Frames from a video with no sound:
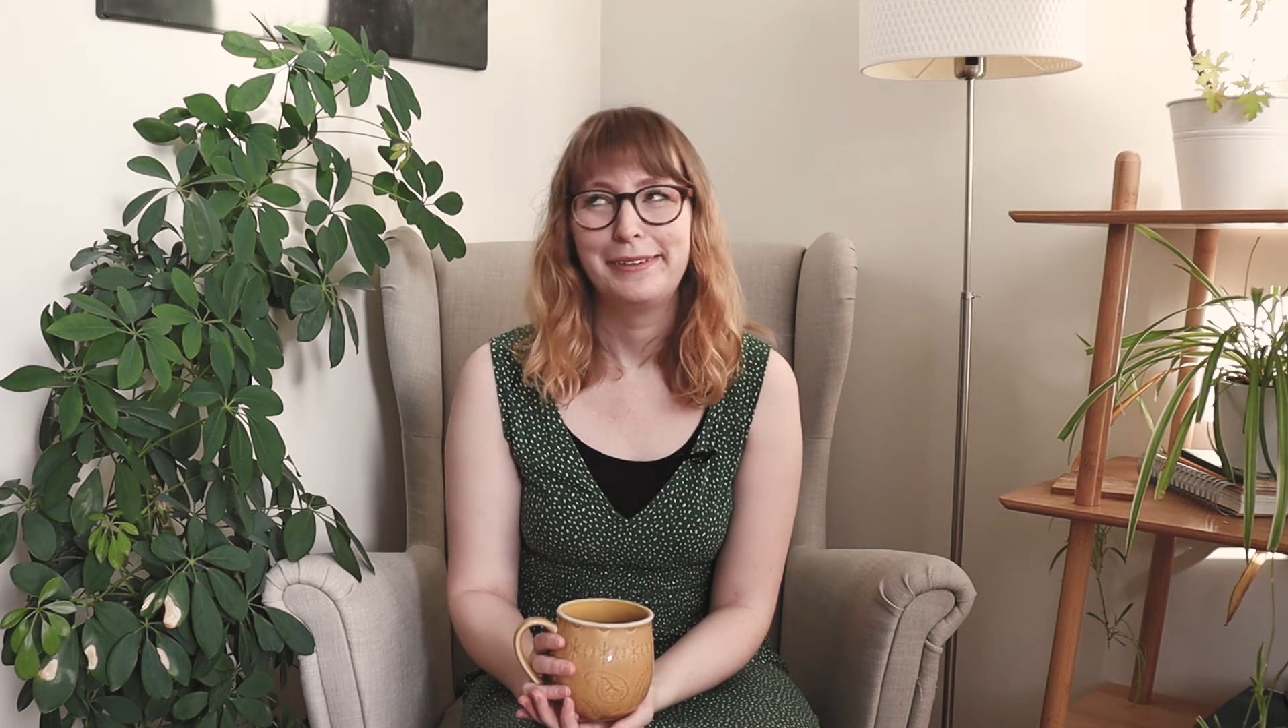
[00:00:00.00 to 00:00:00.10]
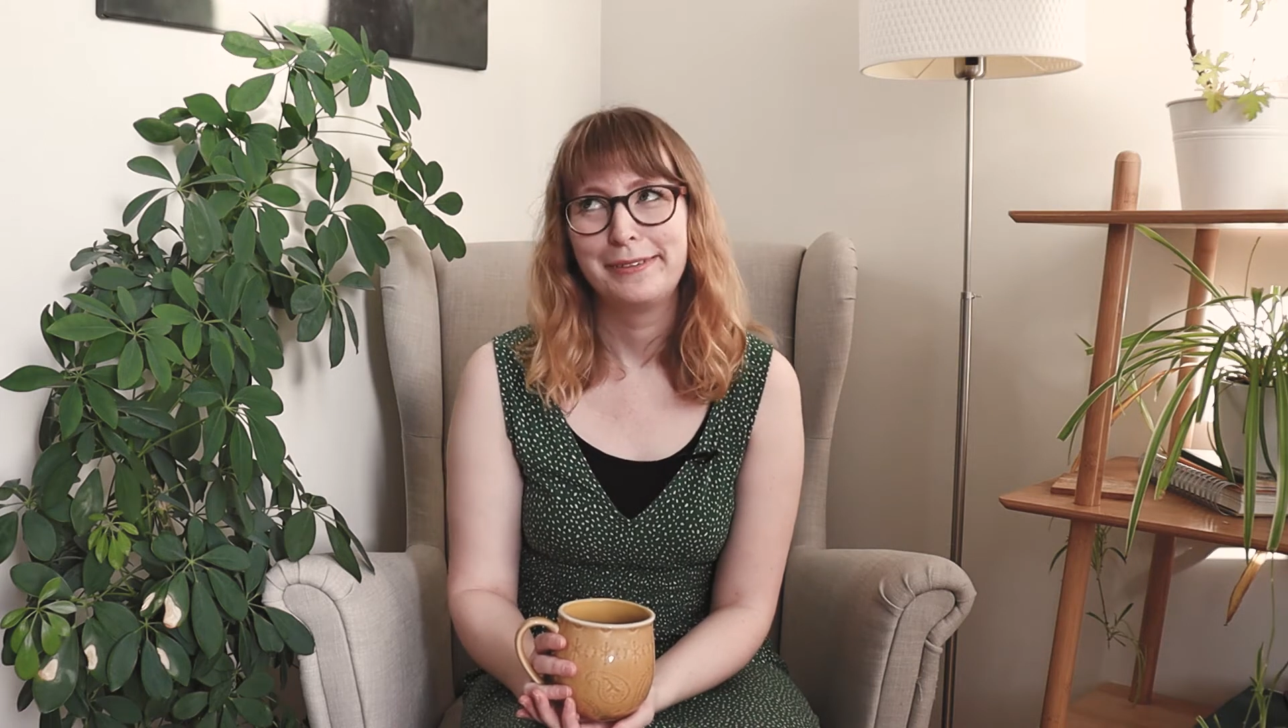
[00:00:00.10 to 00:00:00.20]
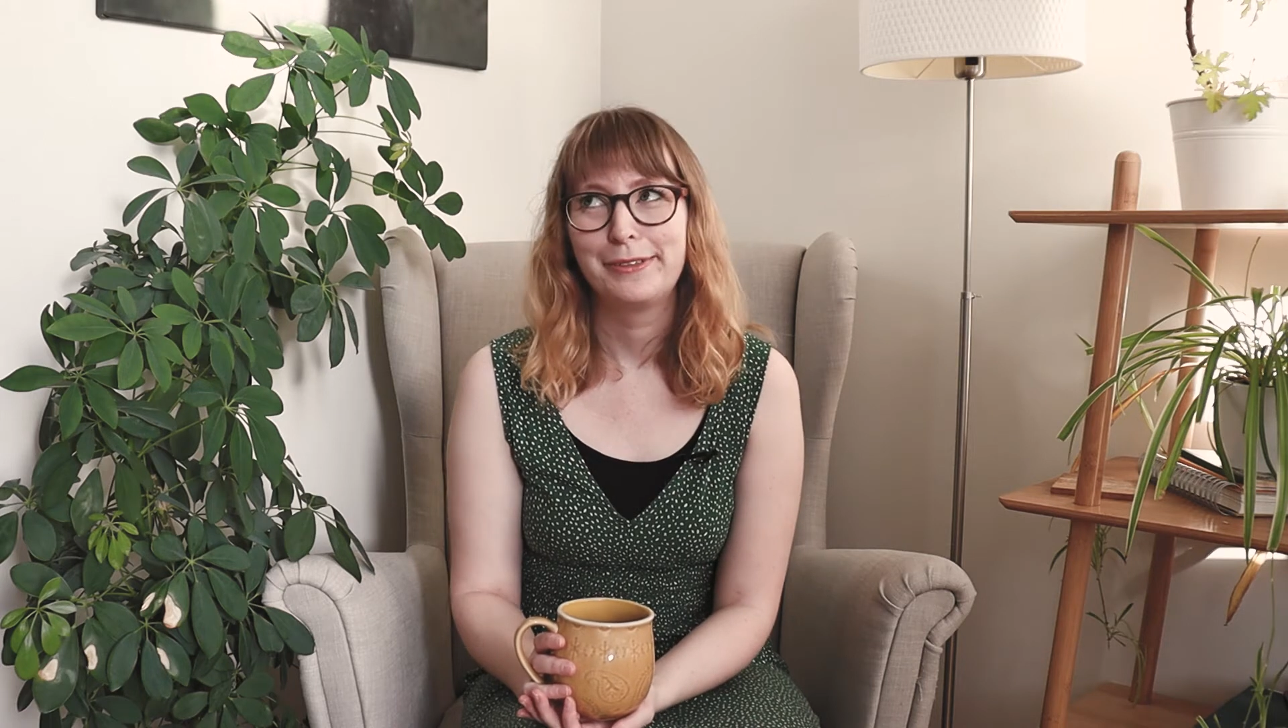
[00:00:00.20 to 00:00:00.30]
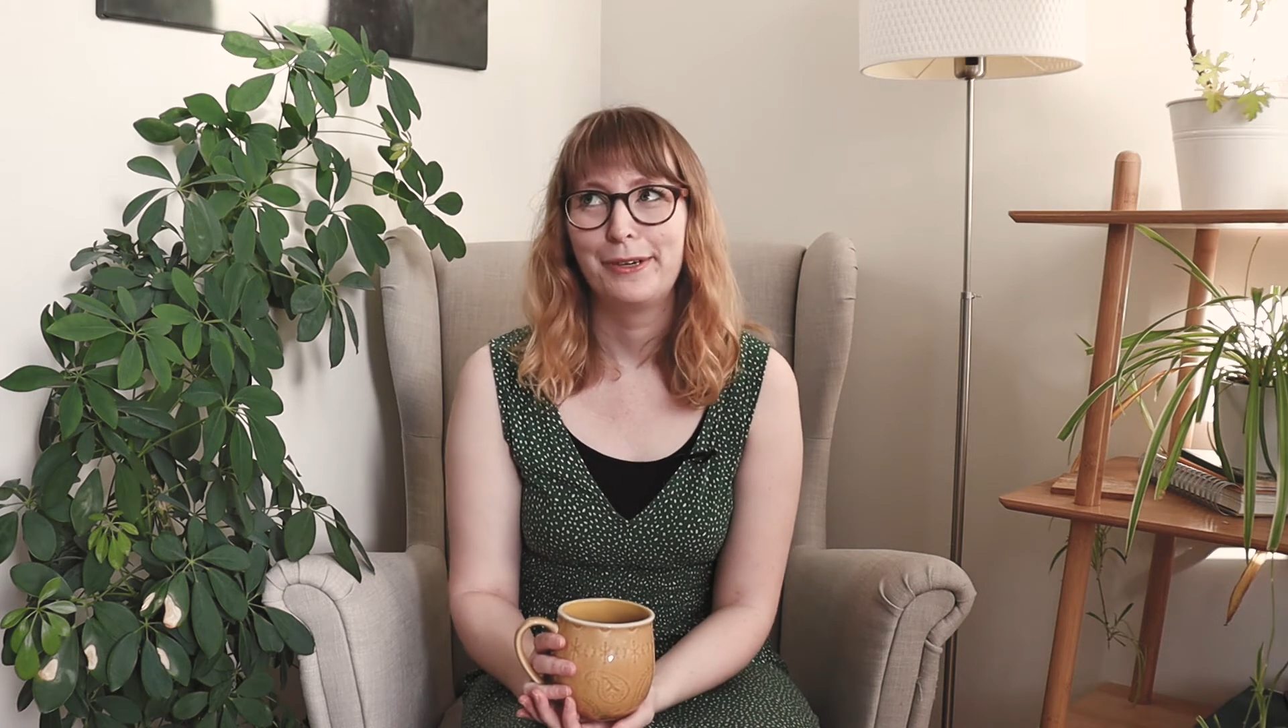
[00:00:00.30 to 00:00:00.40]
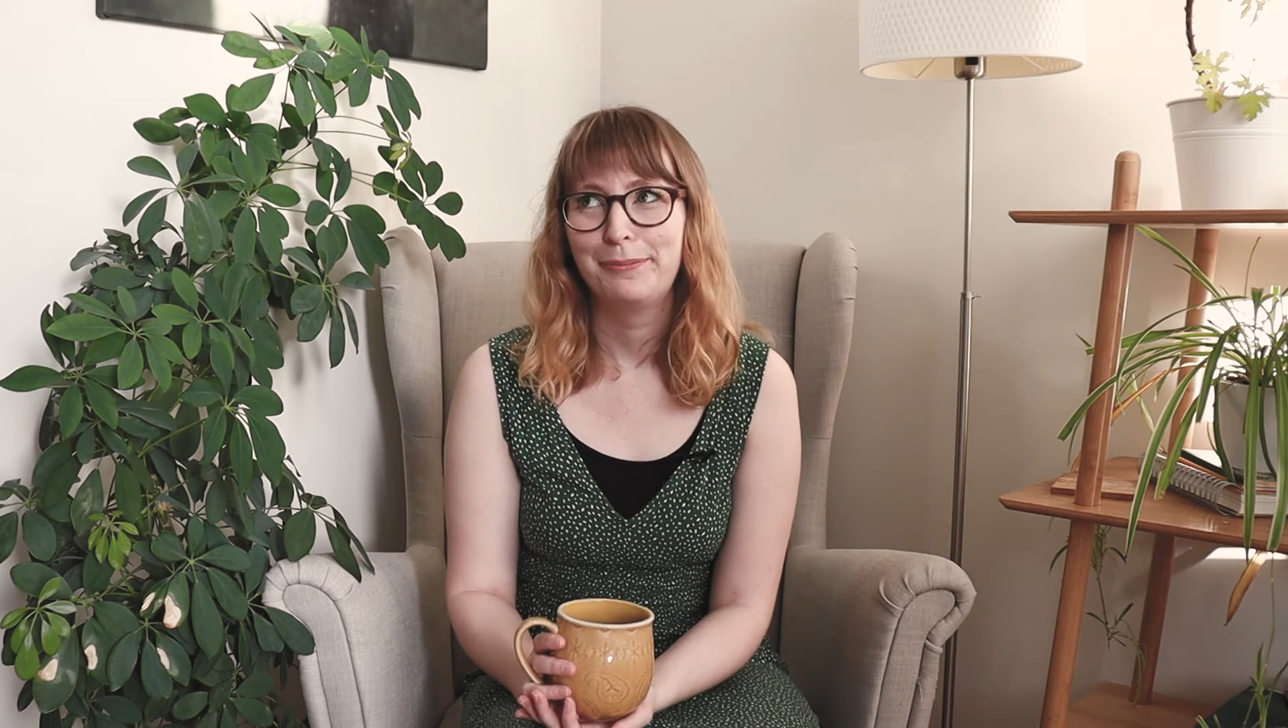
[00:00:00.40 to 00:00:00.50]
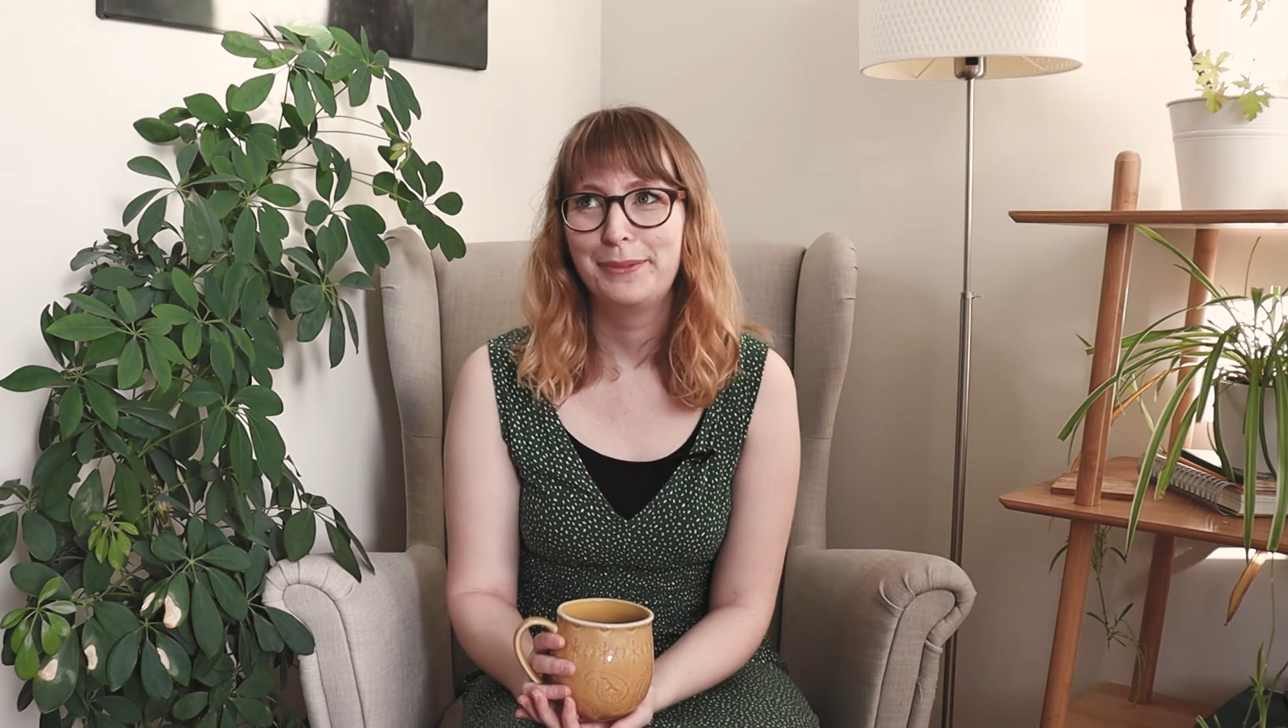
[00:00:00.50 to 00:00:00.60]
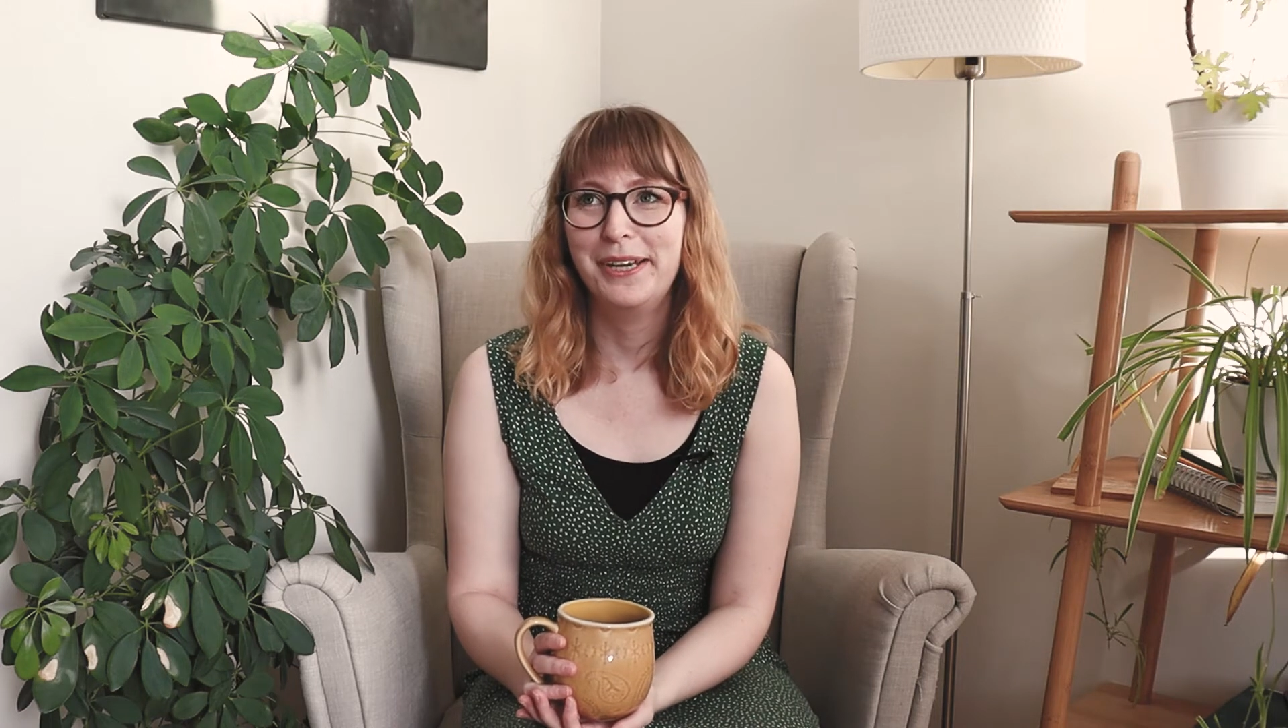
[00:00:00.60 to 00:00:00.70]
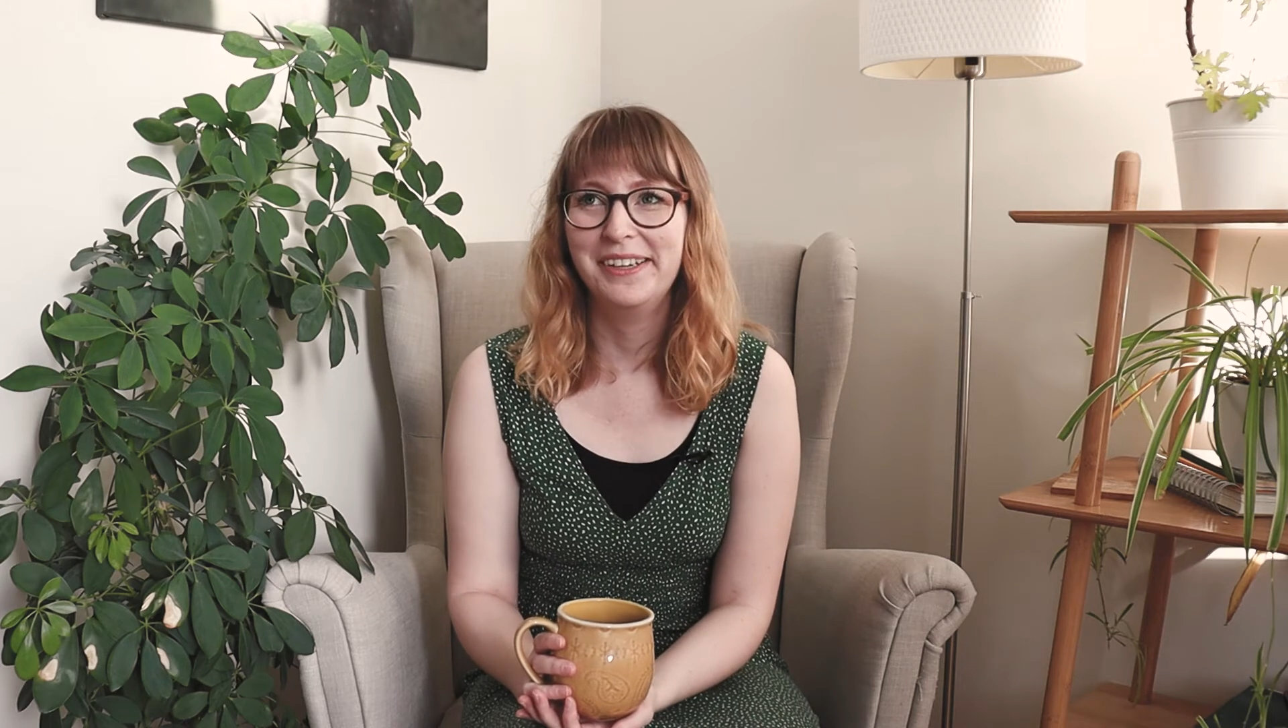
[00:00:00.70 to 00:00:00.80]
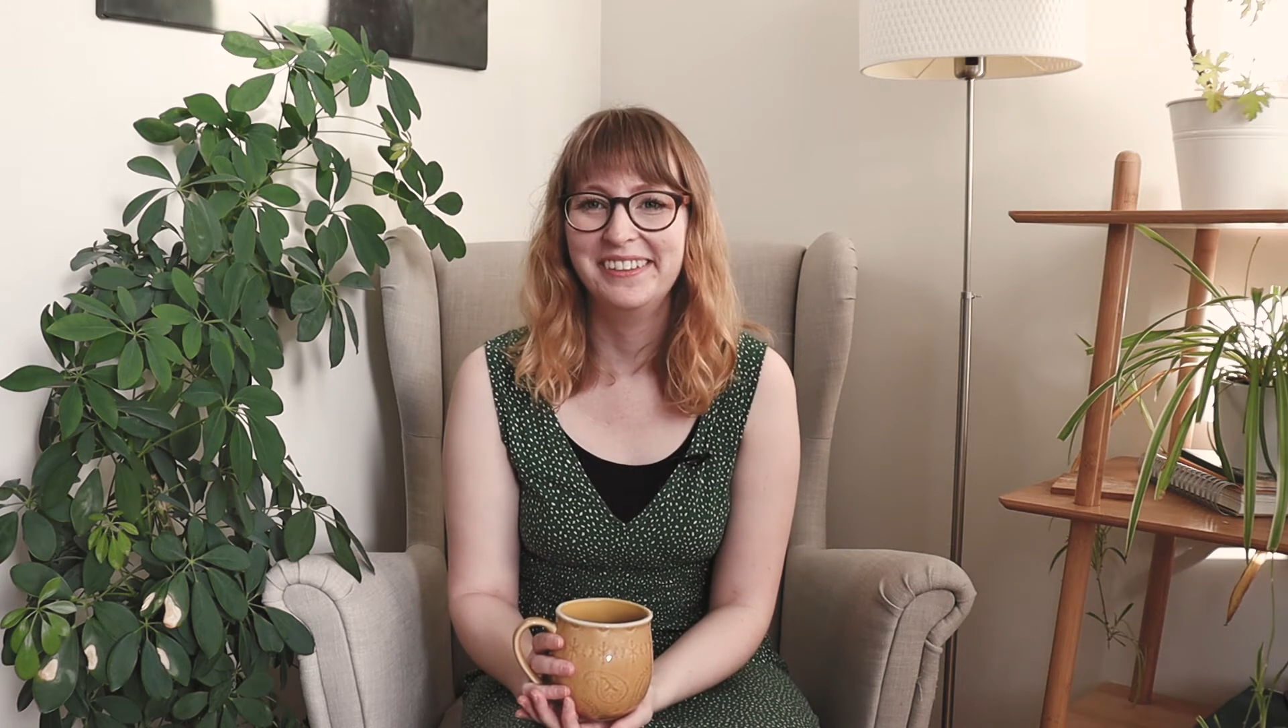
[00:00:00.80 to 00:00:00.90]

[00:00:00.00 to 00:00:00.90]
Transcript: then stopped